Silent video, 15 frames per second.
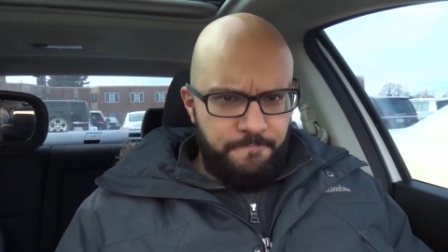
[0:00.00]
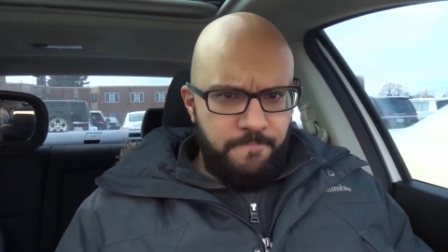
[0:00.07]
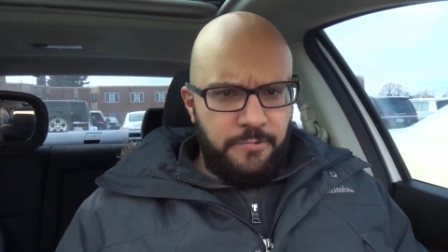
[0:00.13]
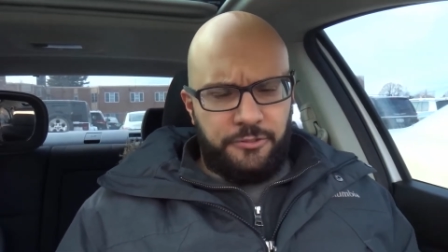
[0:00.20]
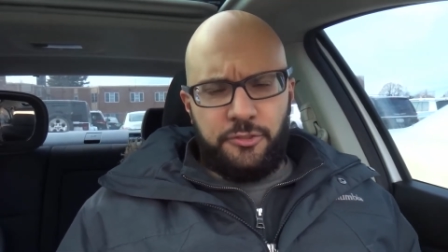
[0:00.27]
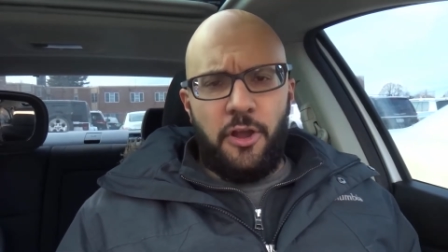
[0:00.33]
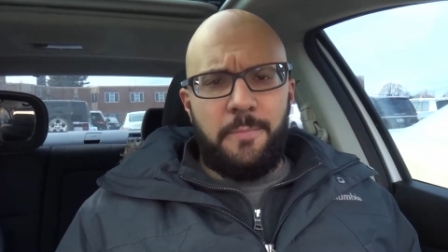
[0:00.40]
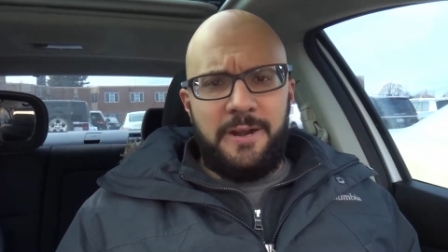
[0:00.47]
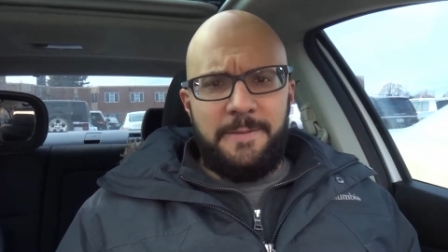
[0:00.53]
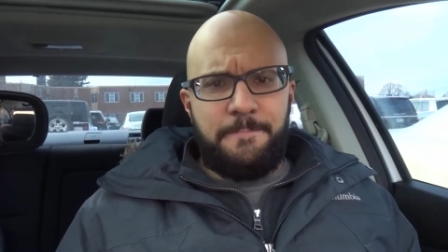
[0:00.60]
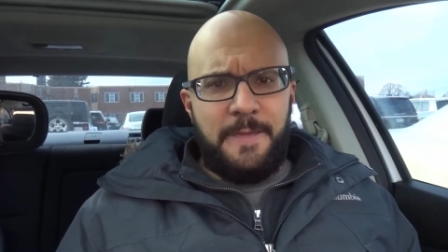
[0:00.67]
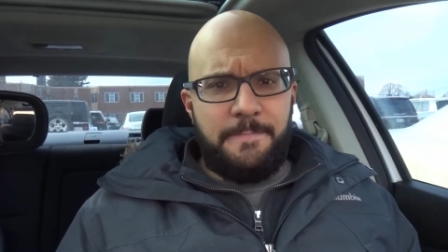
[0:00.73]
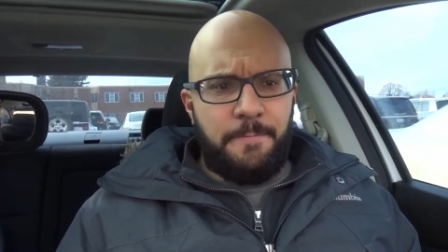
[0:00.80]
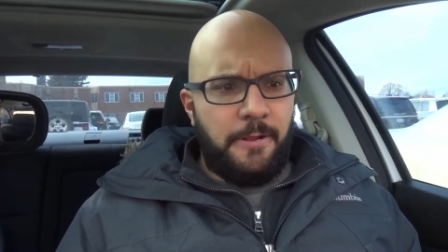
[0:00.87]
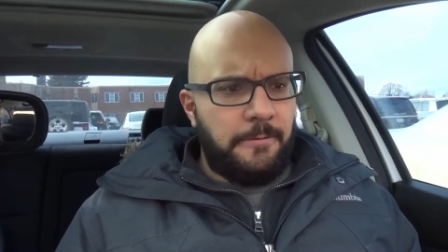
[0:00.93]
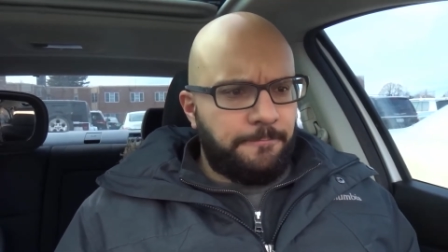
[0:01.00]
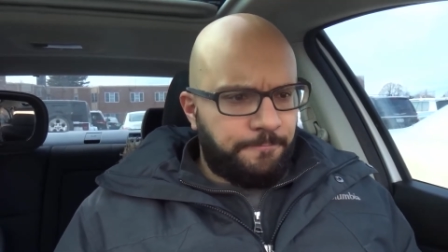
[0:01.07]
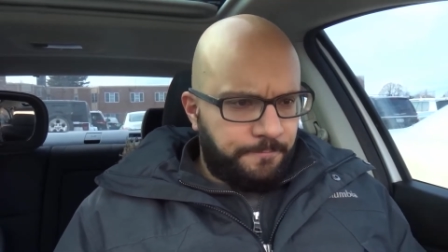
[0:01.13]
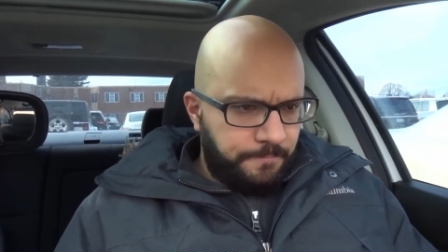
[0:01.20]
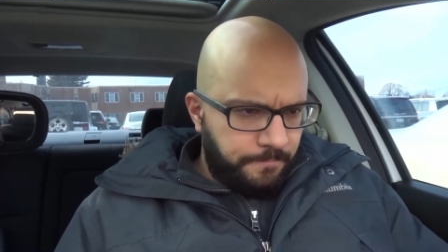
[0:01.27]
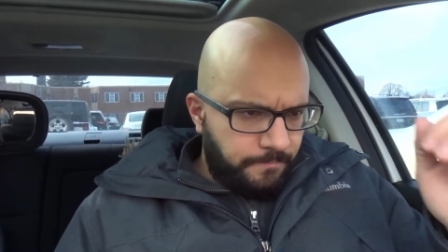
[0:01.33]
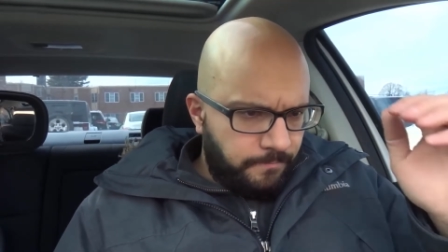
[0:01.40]
So many people
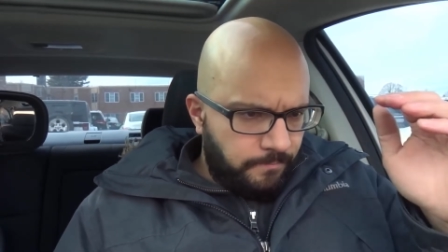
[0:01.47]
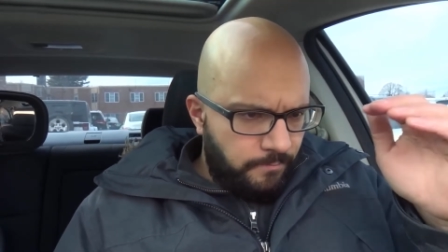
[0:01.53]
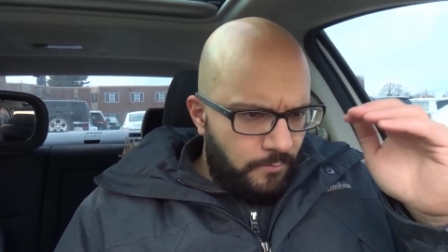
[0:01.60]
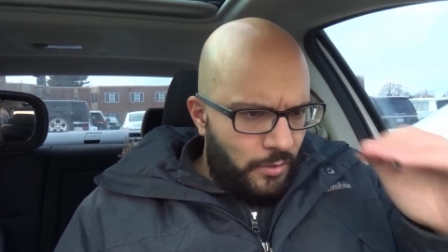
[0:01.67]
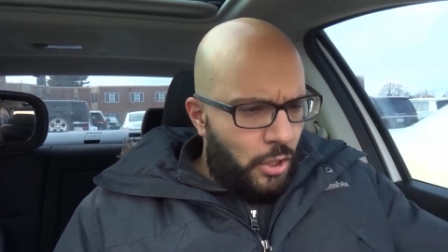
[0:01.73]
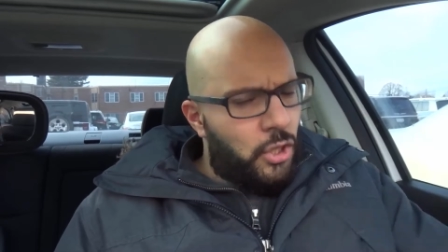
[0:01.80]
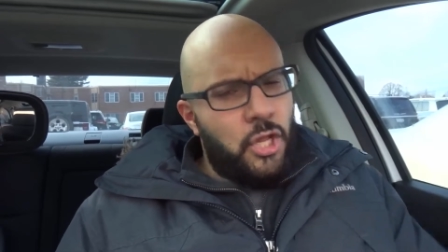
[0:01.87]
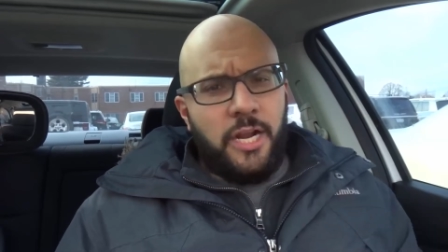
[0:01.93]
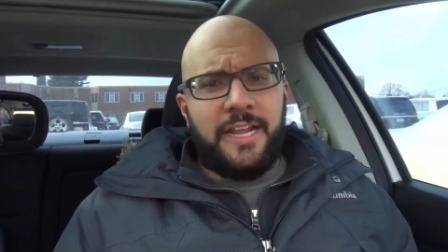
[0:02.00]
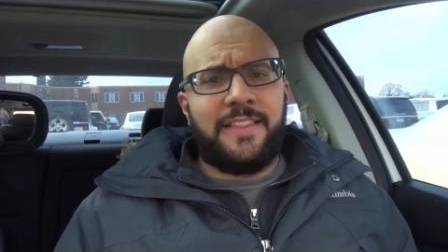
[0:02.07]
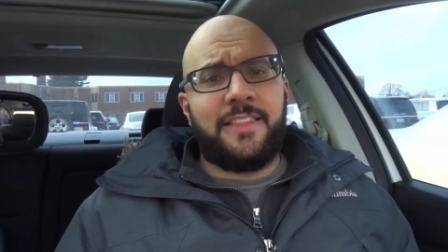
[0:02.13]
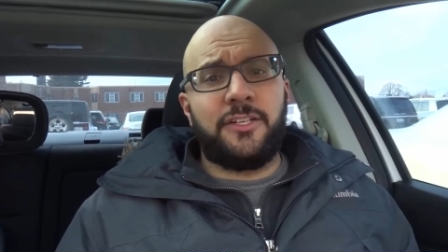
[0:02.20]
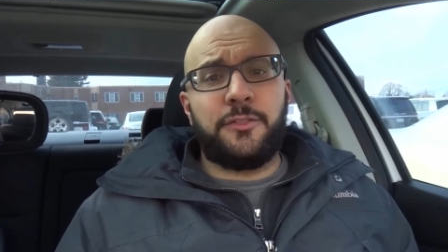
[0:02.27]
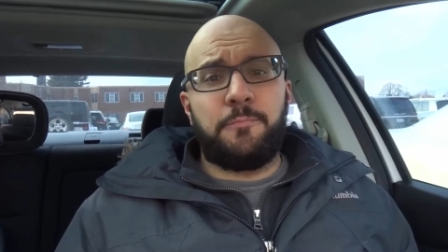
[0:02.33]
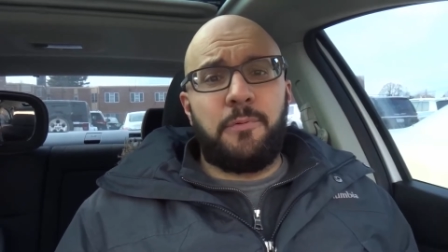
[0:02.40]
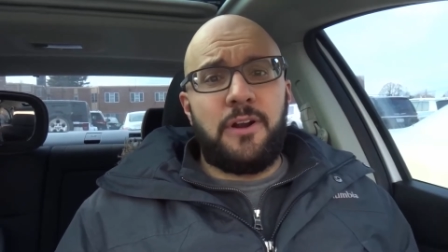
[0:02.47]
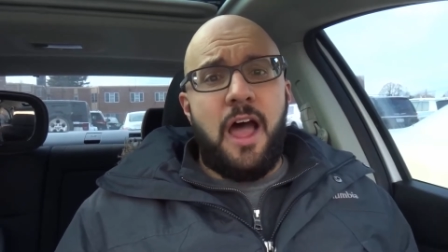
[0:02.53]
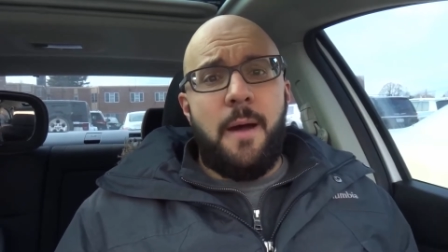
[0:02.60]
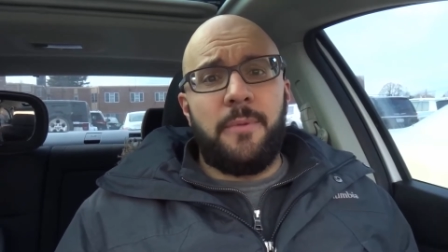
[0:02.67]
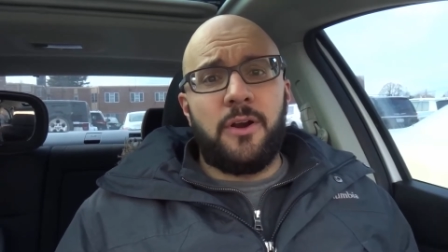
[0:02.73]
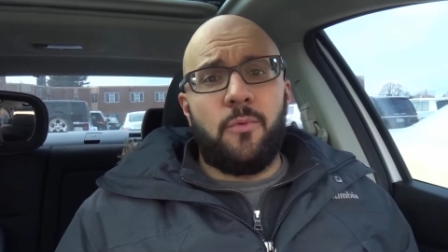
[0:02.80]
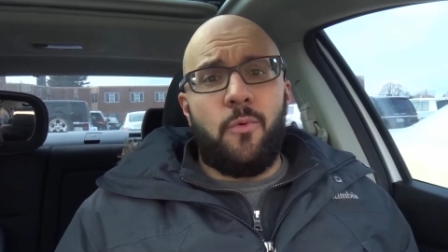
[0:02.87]
look at their
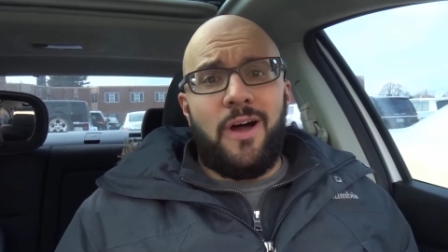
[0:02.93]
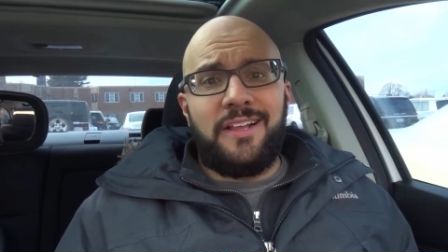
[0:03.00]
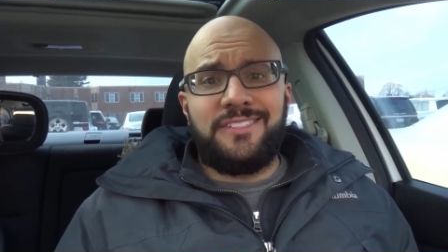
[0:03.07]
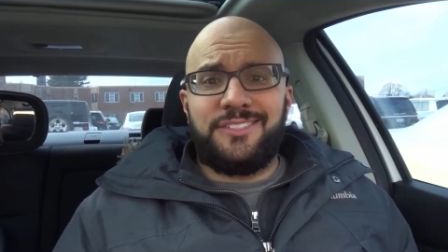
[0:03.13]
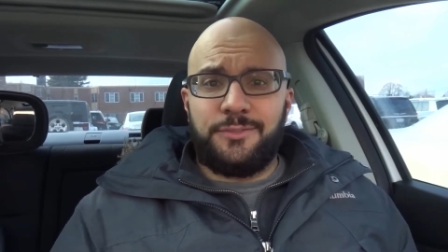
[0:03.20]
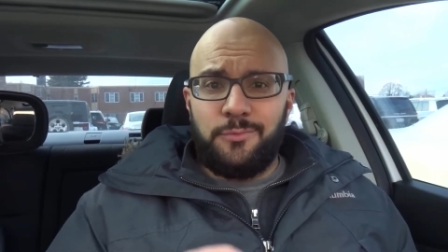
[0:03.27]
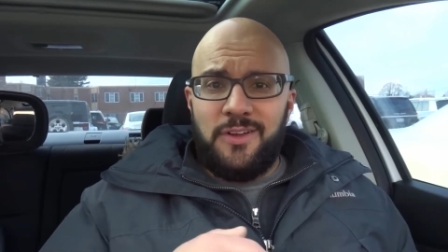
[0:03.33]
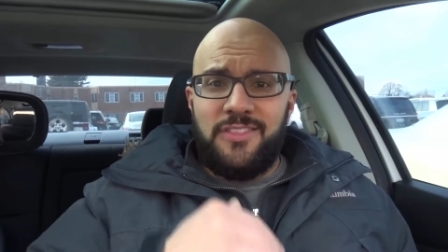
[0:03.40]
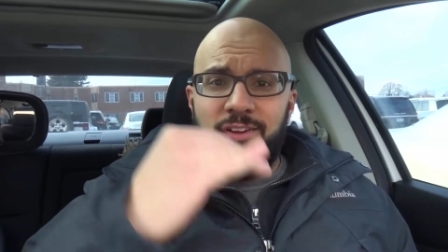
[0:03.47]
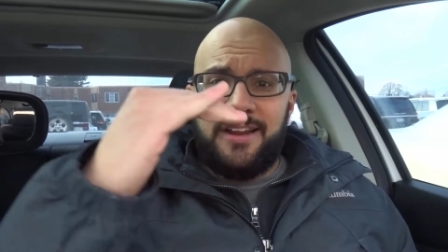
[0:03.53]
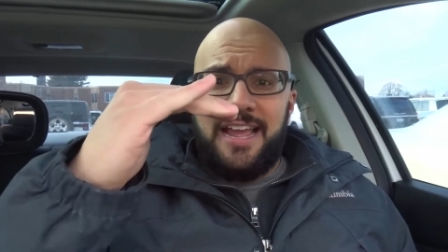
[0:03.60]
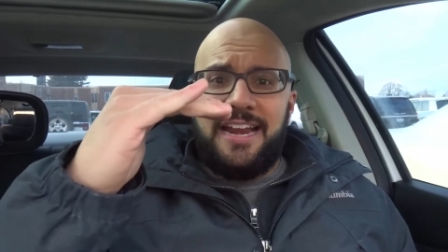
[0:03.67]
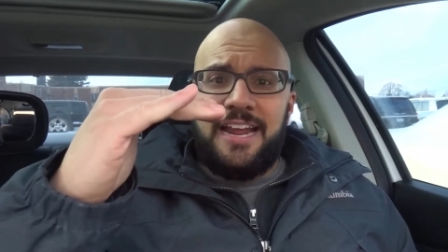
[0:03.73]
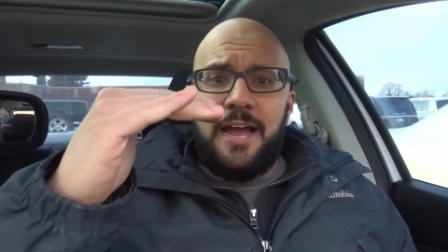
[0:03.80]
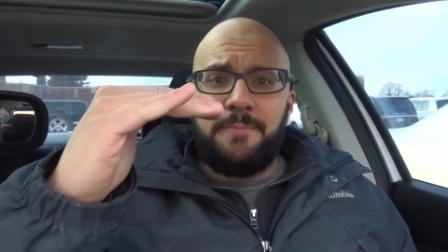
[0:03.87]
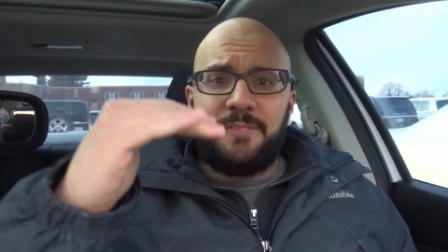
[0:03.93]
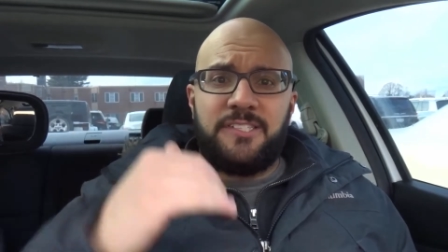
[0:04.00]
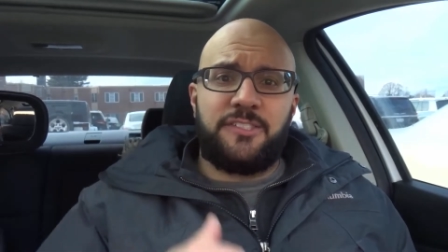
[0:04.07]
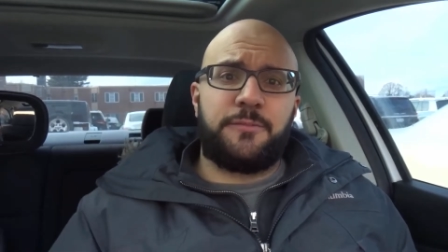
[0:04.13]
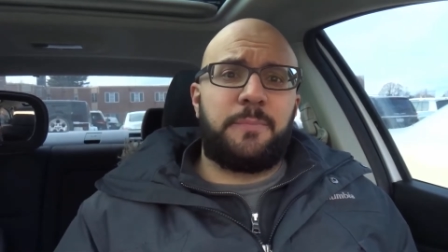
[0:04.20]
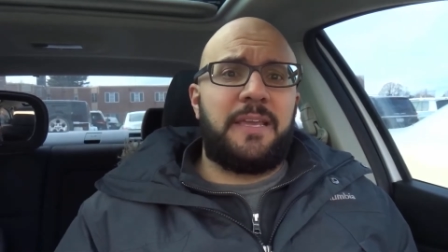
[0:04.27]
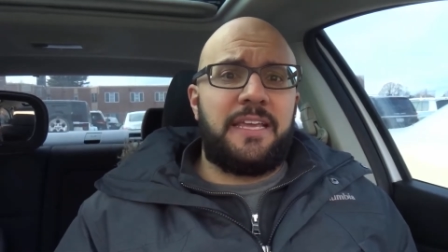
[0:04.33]
speedometer once when they're getting up to
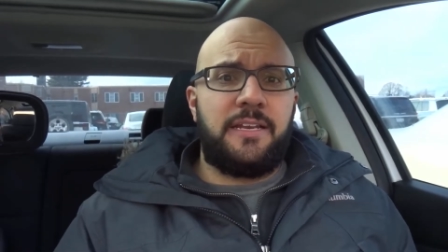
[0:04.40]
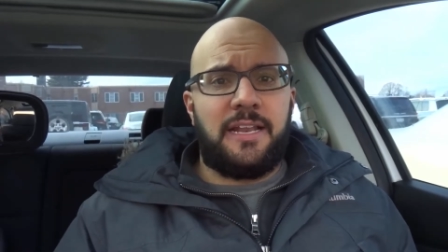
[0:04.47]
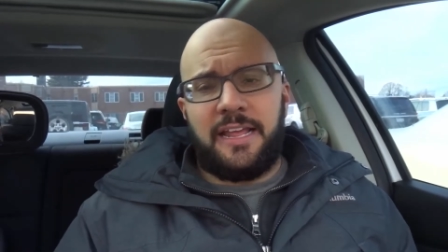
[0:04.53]
speed.